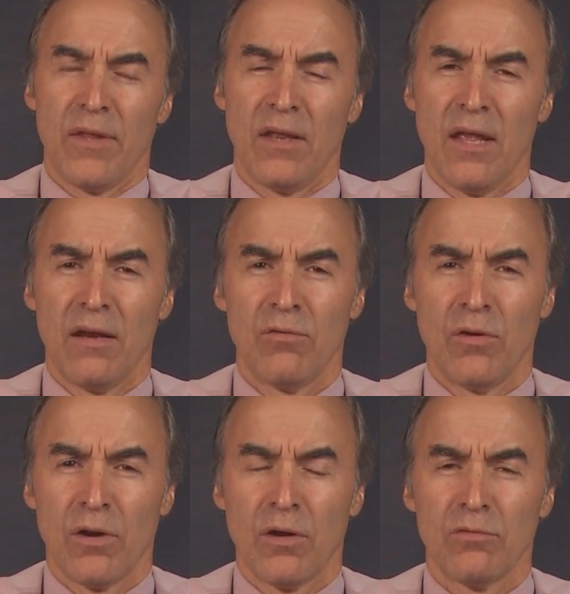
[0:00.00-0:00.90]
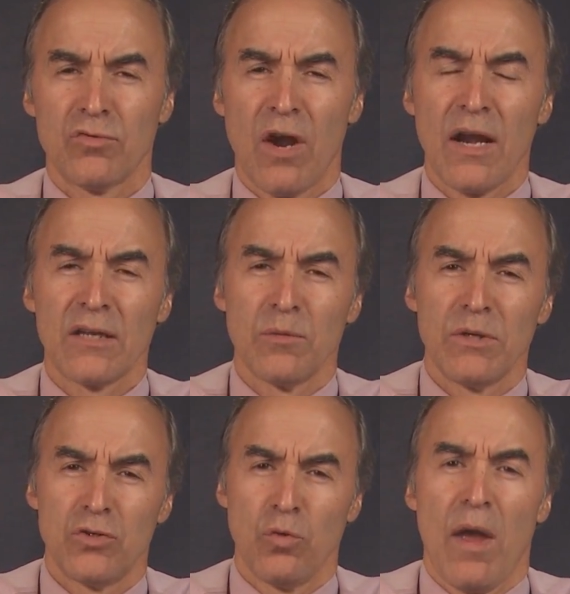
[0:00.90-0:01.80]
and I'm going to try not to be
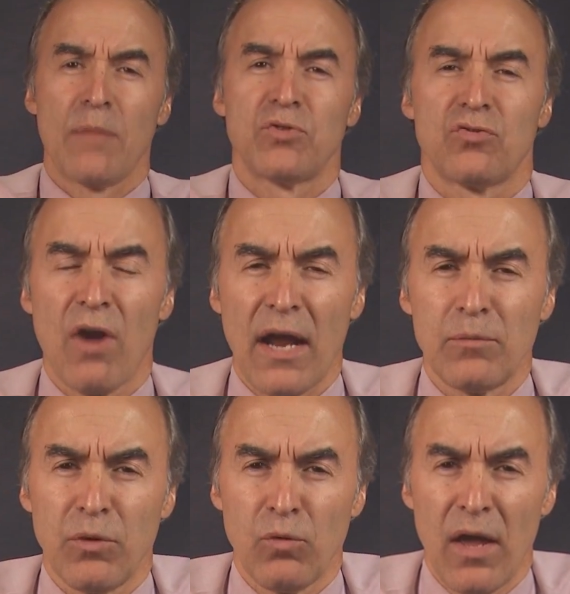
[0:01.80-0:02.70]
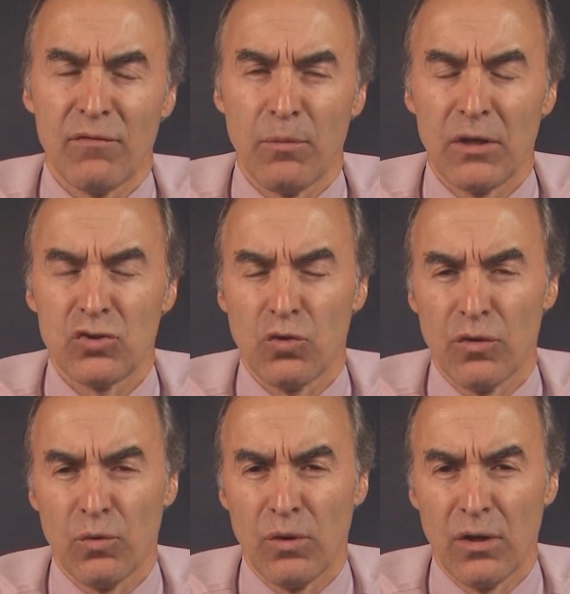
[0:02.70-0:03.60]
too abstract, but we have to make sure
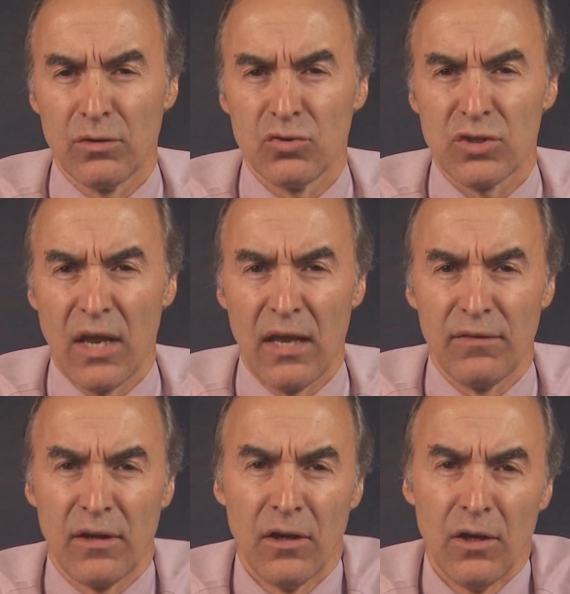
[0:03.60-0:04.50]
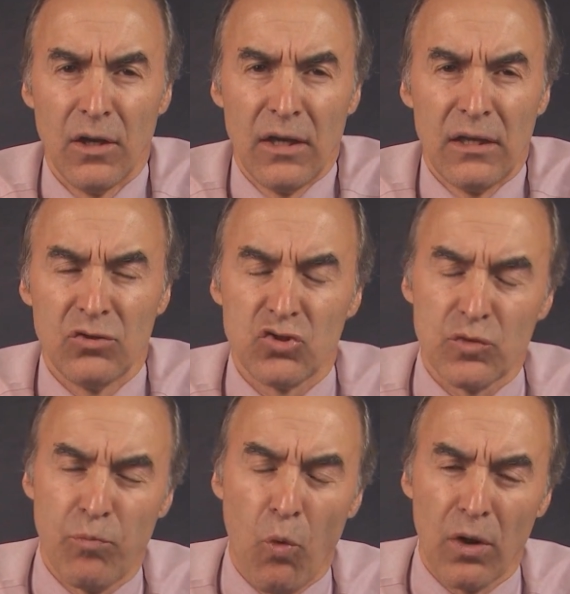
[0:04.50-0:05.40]
that we understand that in
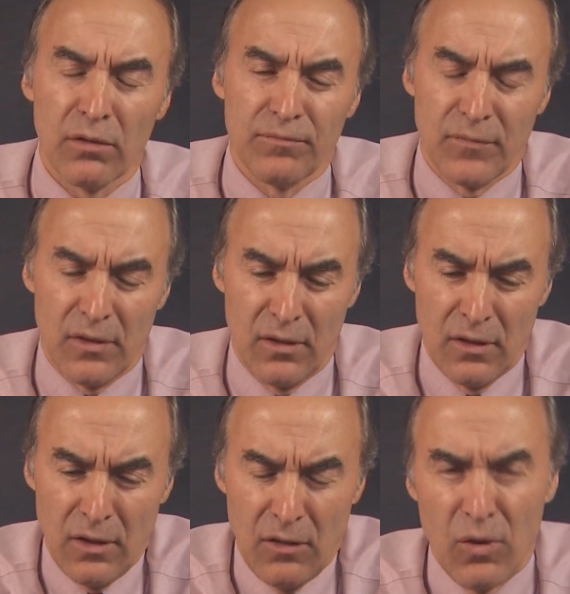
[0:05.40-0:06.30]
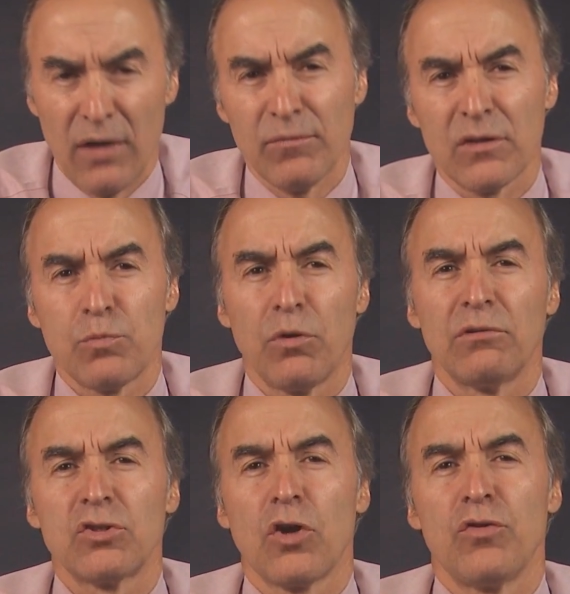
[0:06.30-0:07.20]
sport, let's
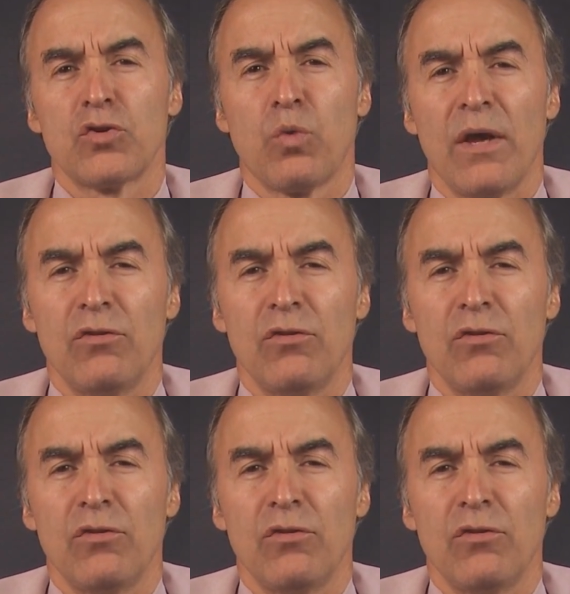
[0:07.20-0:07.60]
go this way.